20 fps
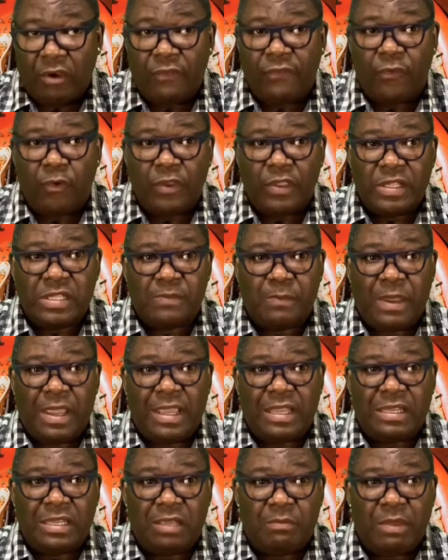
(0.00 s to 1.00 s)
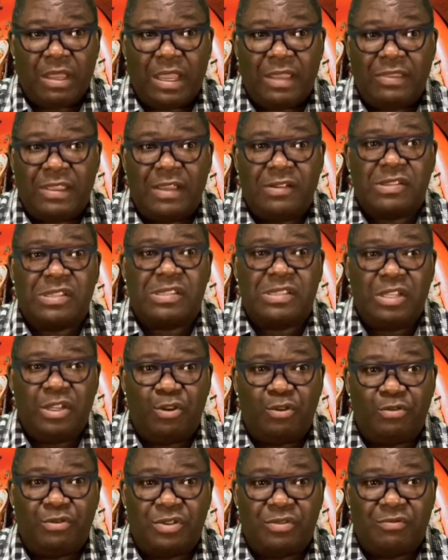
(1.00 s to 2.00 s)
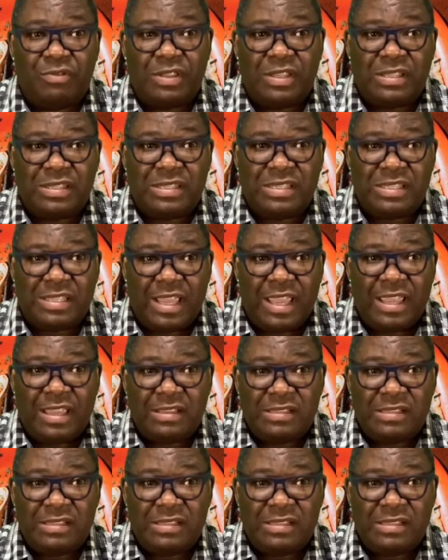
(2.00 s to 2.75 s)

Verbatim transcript: for this pandemic. And they're still doing it today.